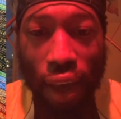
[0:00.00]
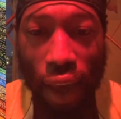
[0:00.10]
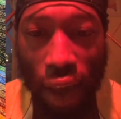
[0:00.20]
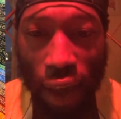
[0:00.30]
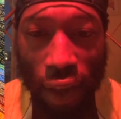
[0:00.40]

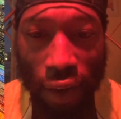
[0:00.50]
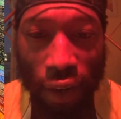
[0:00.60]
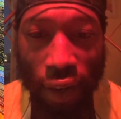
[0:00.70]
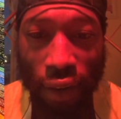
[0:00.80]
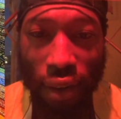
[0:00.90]

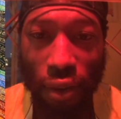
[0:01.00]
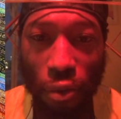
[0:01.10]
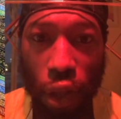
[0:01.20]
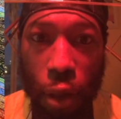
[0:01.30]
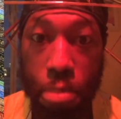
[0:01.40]
and
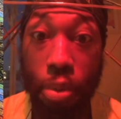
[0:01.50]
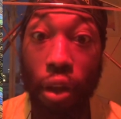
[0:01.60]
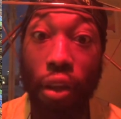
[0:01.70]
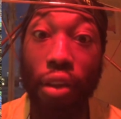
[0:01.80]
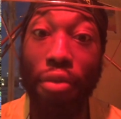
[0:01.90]
really
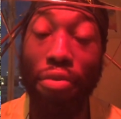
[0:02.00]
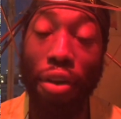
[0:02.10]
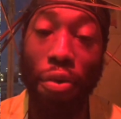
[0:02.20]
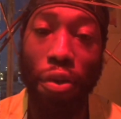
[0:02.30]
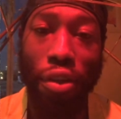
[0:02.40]
building the
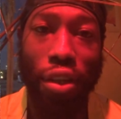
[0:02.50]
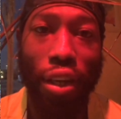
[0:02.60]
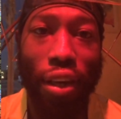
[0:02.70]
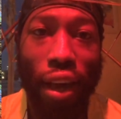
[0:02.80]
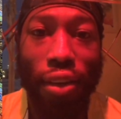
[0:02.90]

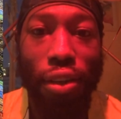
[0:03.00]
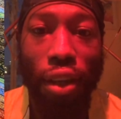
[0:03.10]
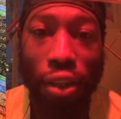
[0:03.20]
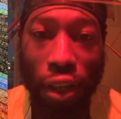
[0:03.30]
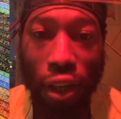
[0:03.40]
frequency at
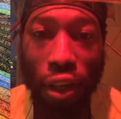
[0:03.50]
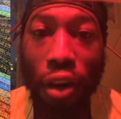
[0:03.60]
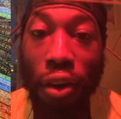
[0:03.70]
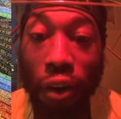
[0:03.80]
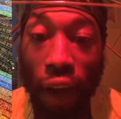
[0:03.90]
such a
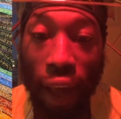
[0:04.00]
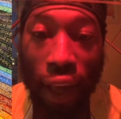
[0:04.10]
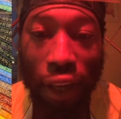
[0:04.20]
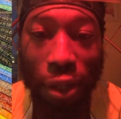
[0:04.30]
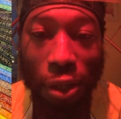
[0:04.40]
younger
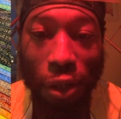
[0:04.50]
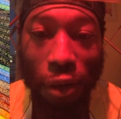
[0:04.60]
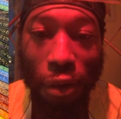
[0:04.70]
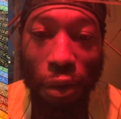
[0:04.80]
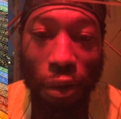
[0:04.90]
age
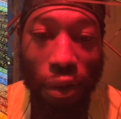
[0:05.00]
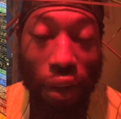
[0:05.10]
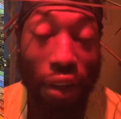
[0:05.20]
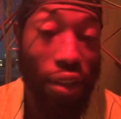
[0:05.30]
till